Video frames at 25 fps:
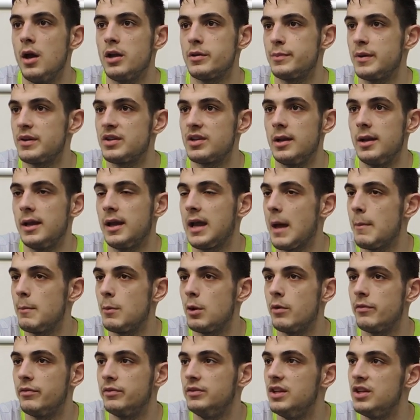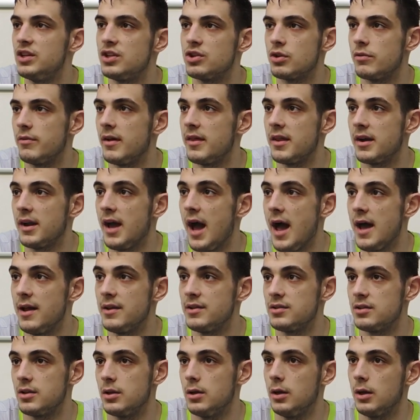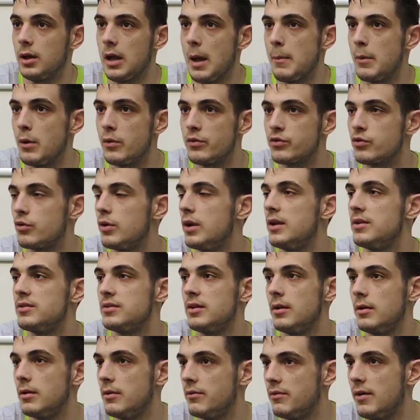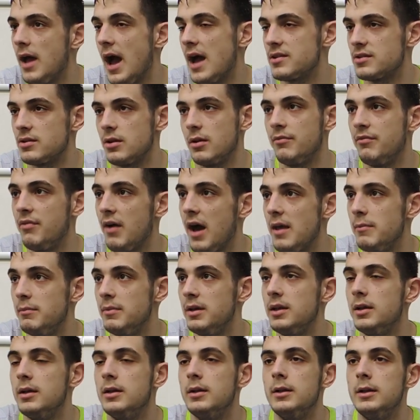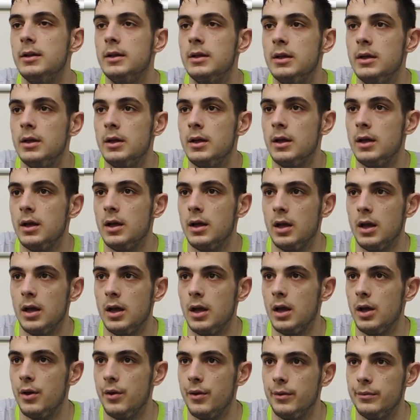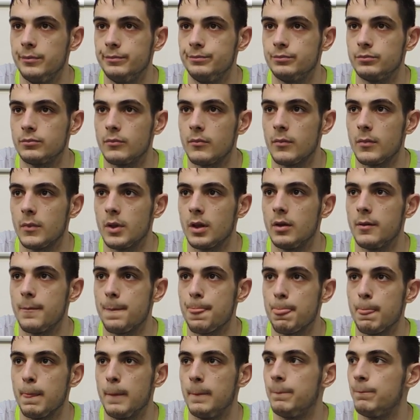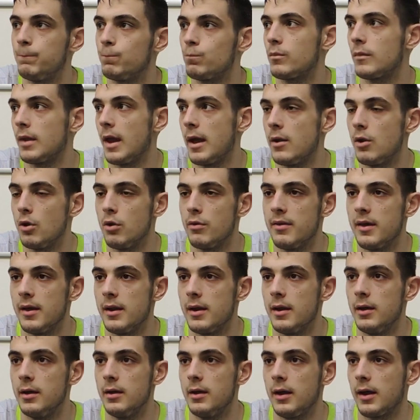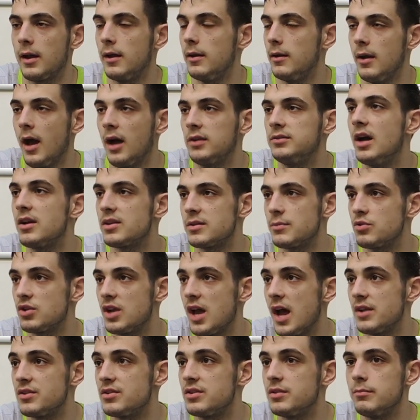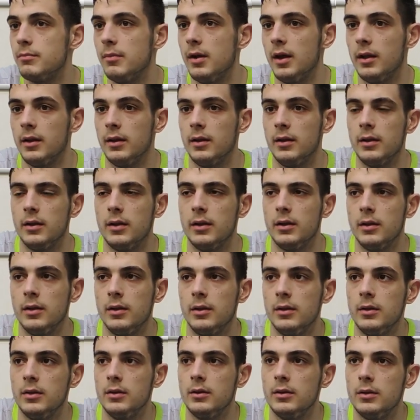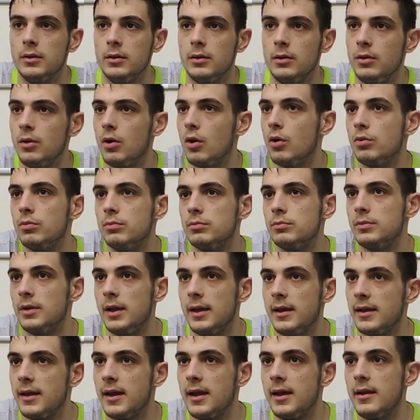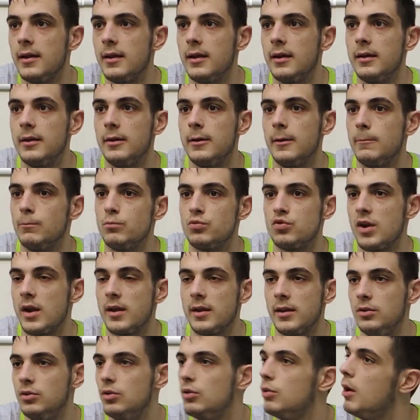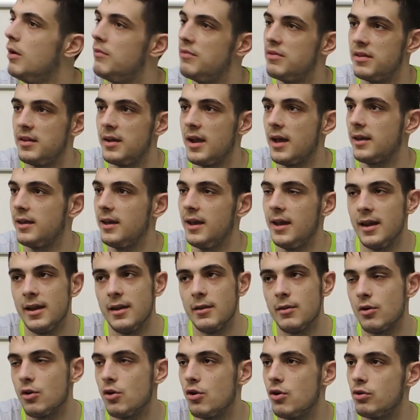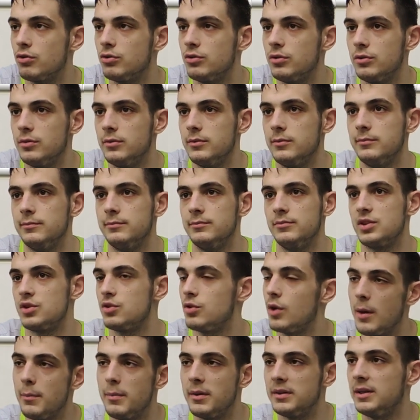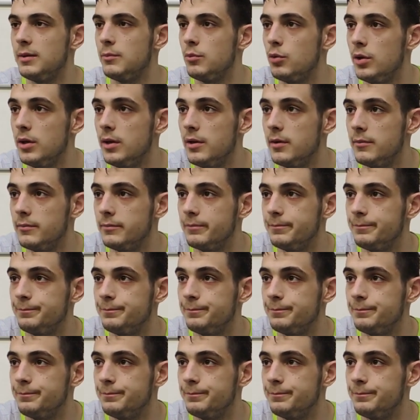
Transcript: especially coming off dishes of other guys, coming off screens, and if guys can find me, I know that I can knock down some shots. But, you know, and again, I'm trying to do everything I can in the court just to help my team win.